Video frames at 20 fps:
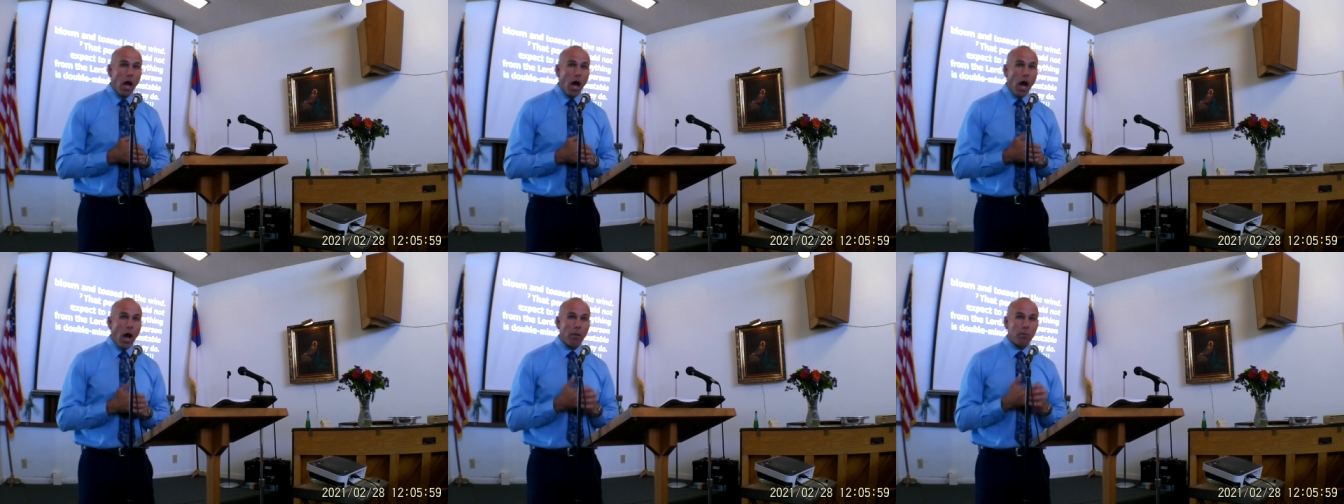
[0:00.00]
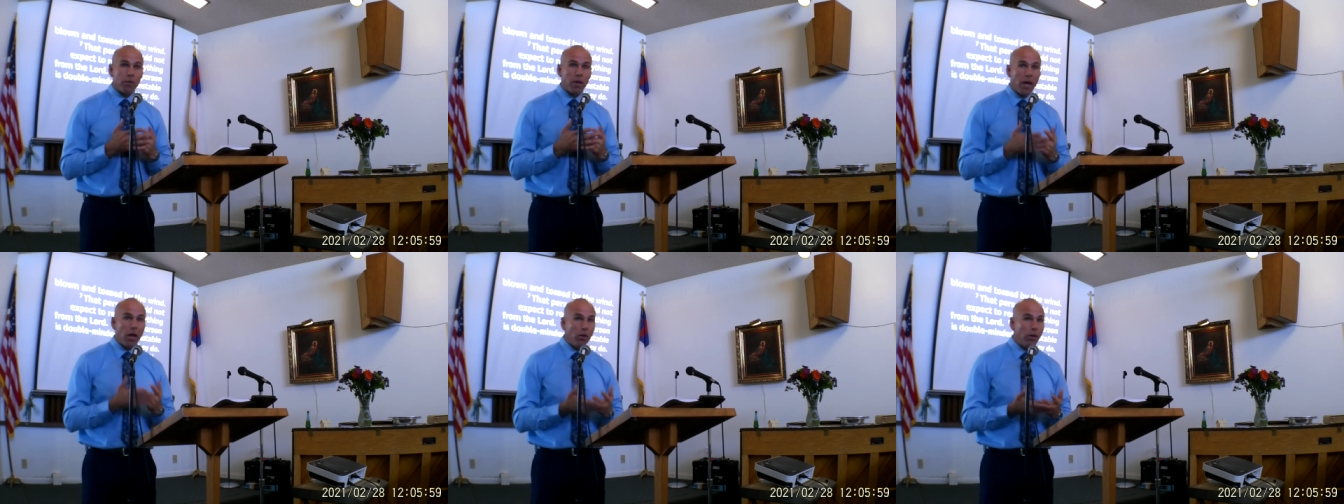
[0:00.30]
I'm
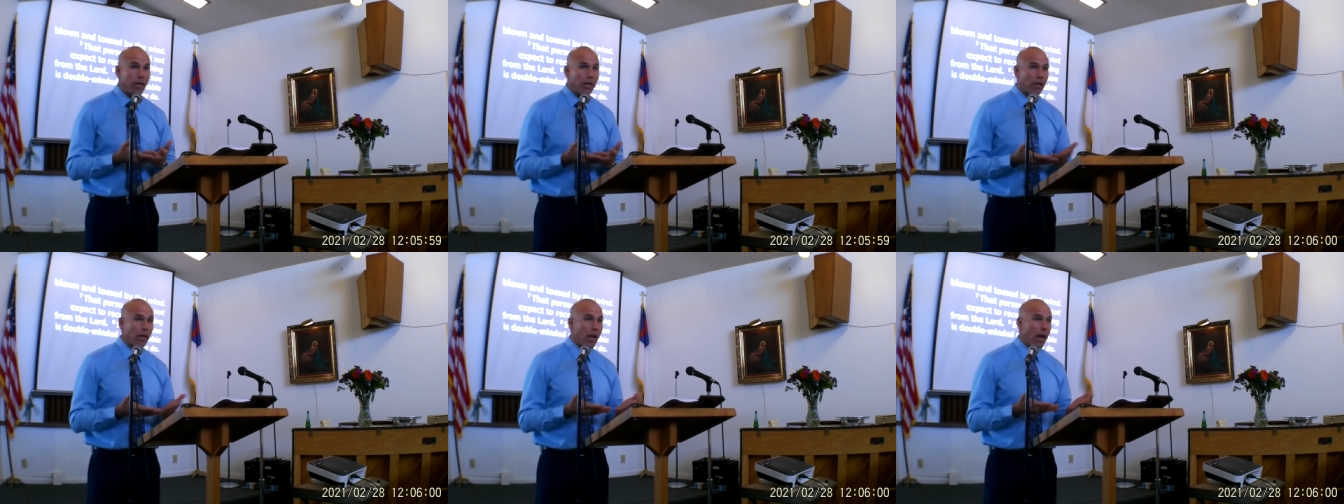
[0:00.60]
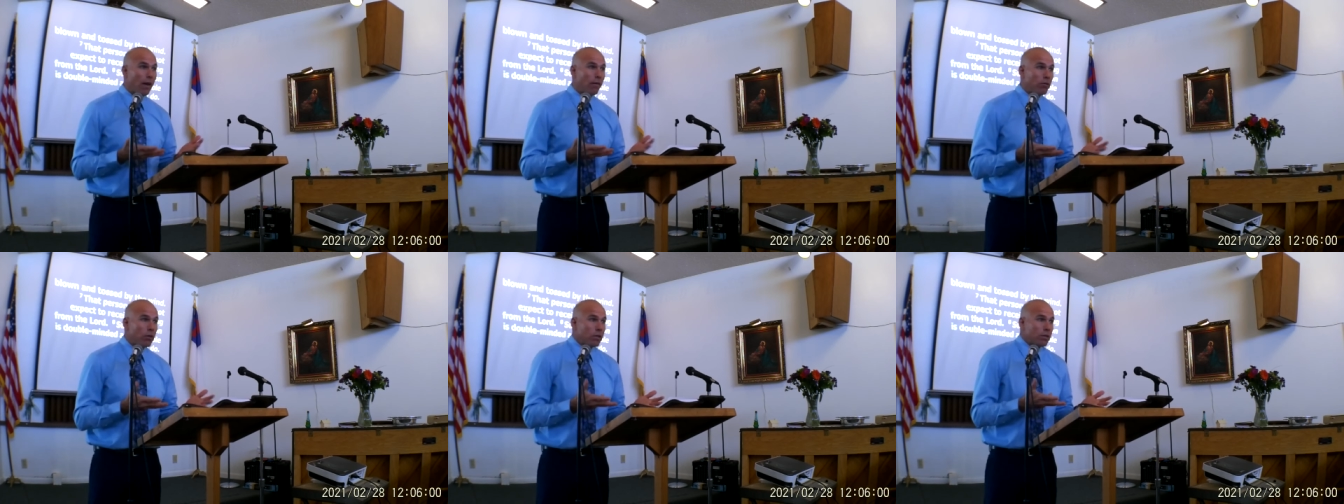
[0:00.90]
telling
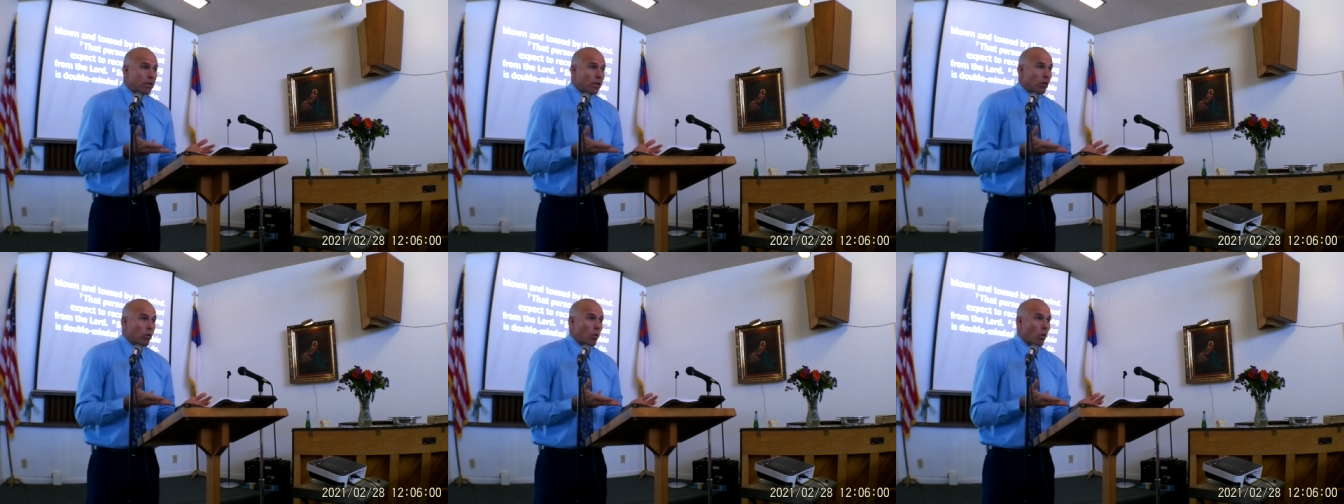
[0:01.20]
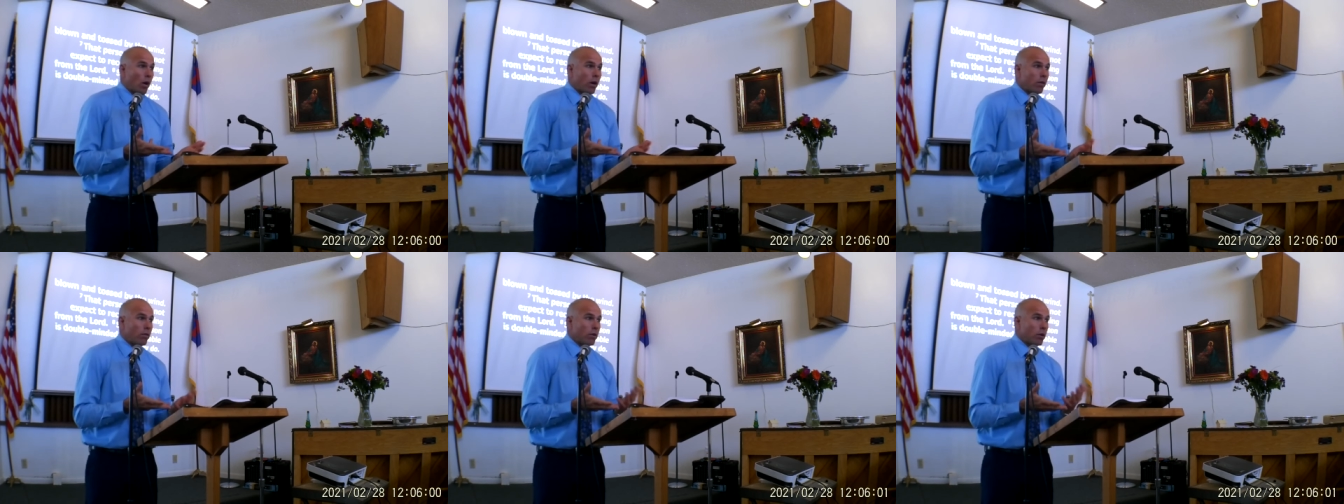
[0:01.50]
every single
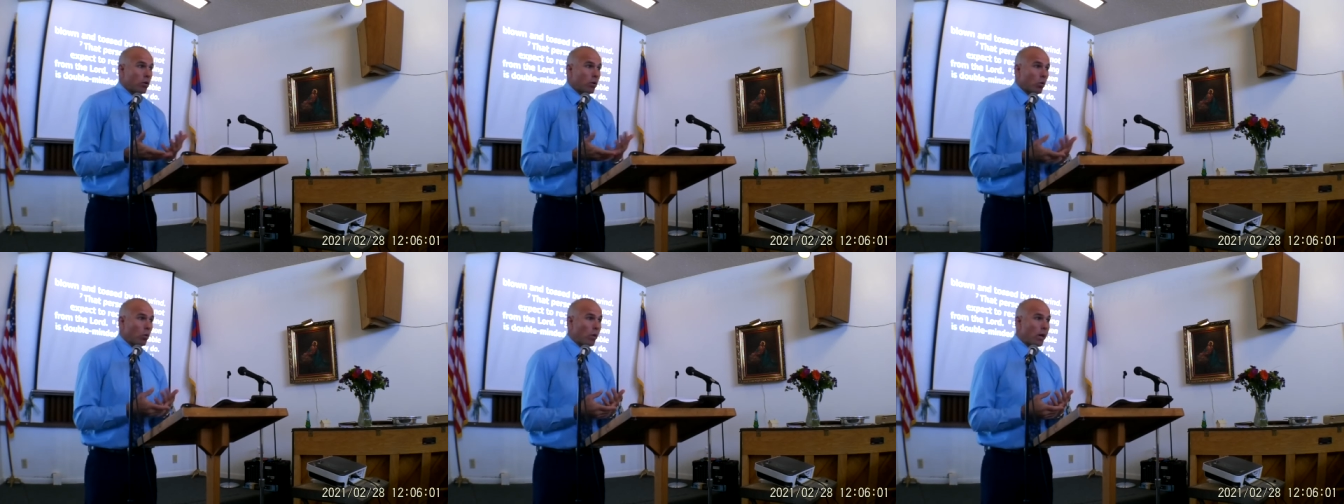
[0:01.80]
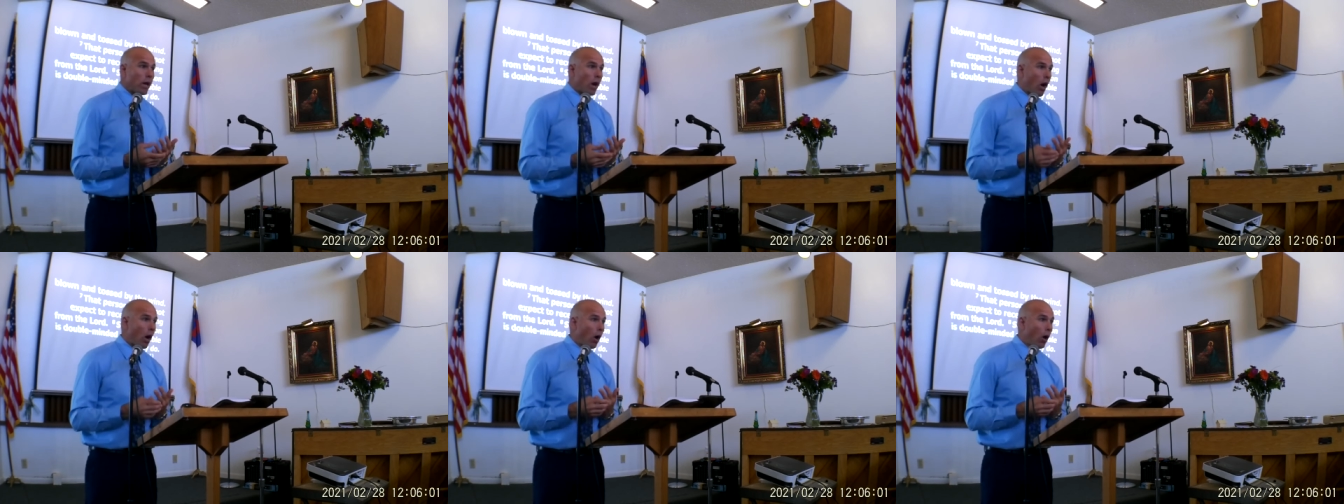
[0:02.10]
one of you,
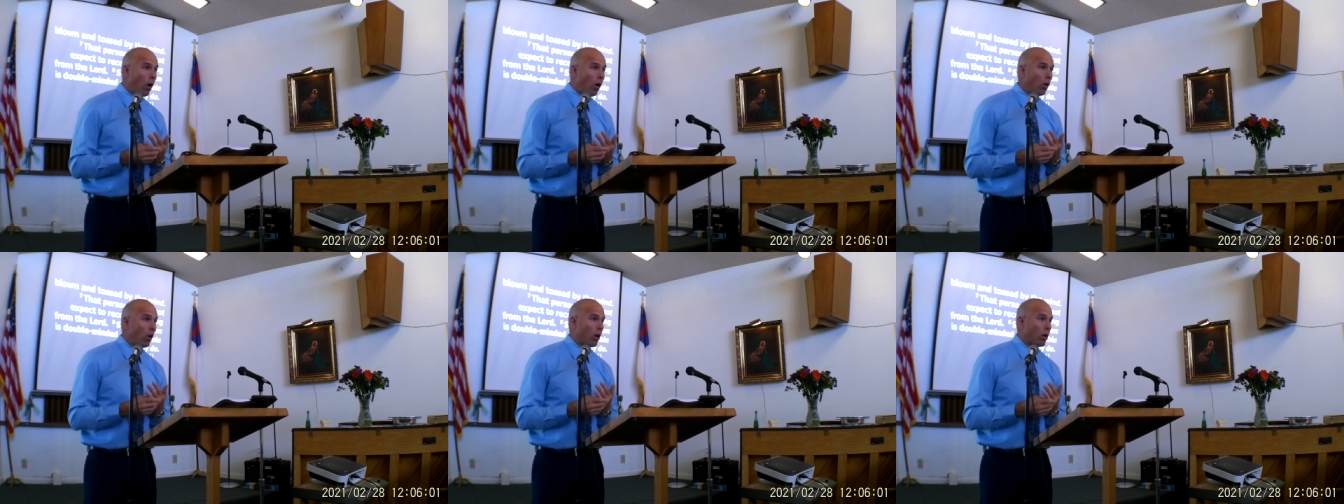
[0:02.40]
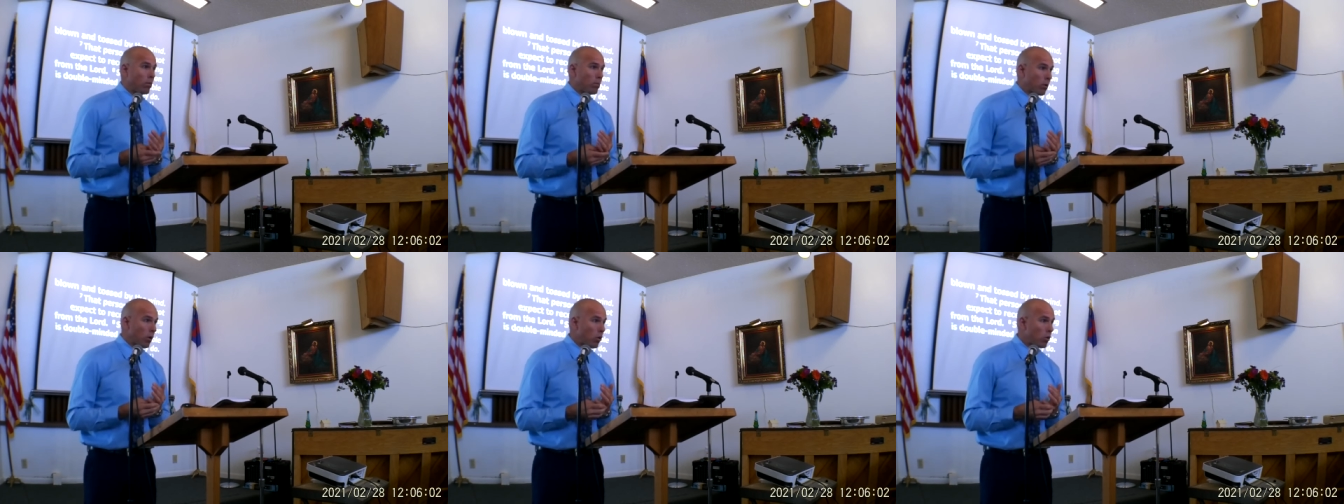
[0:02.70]
we all are
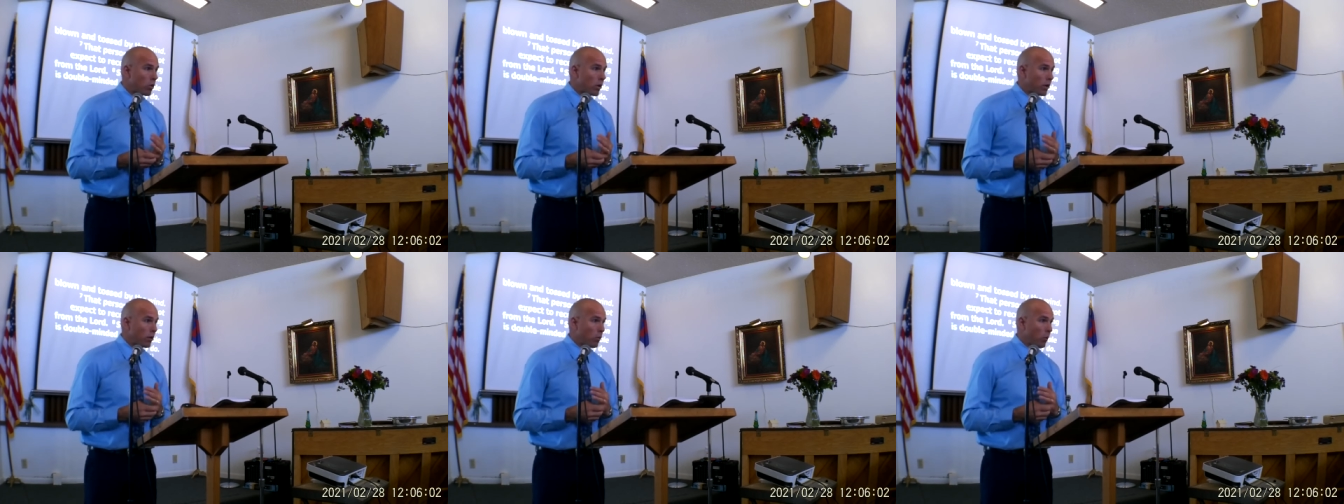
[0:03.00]
broken.